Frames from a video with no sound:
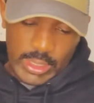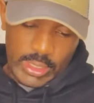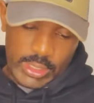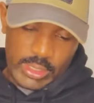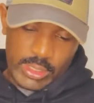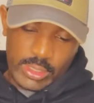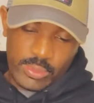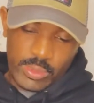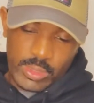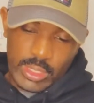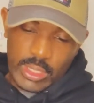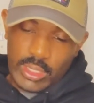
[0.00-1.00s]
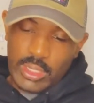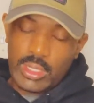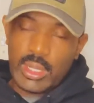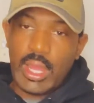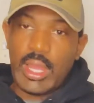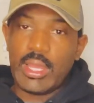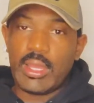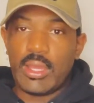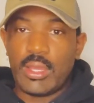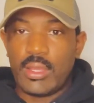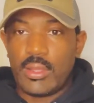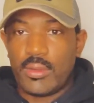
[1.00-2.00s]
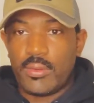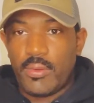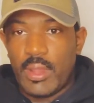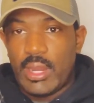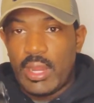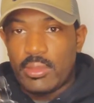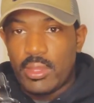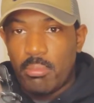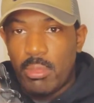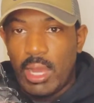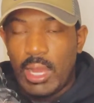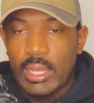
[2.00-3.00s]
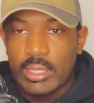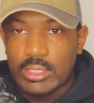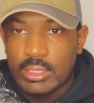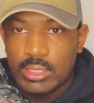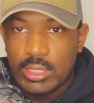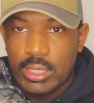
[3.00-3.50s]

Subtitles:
this is what they look like right out the box.